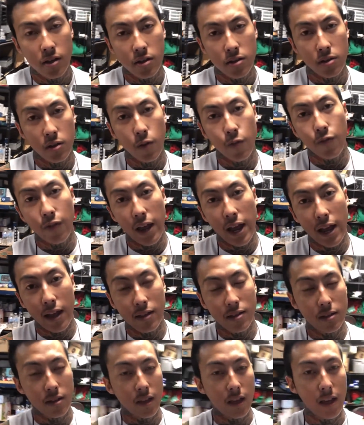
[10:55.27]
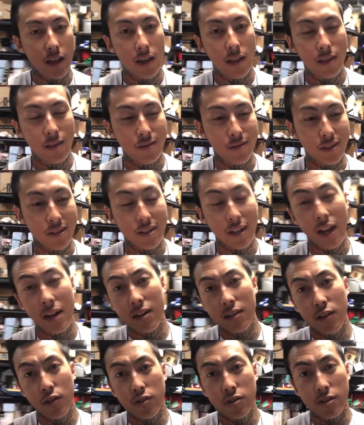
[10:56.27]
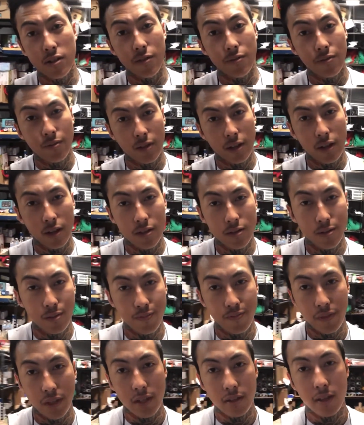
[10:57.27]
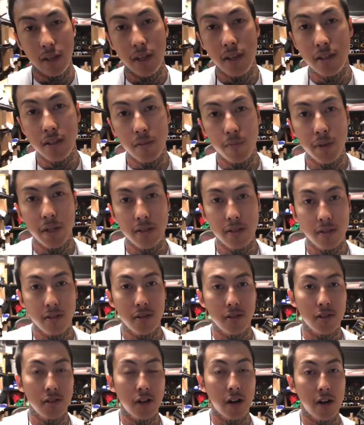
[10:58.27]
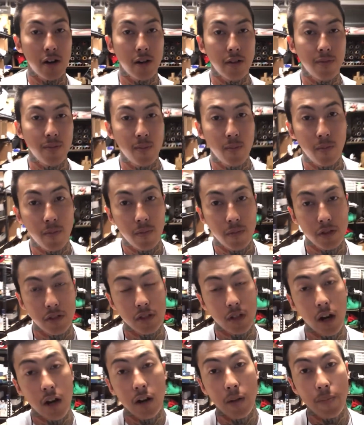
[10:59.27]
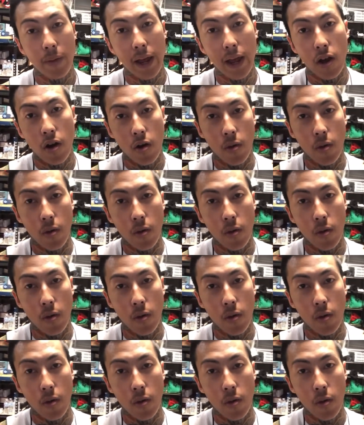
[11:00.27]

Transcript: so fast, and it's kind of lucrative because it's an easy business to start off, start up at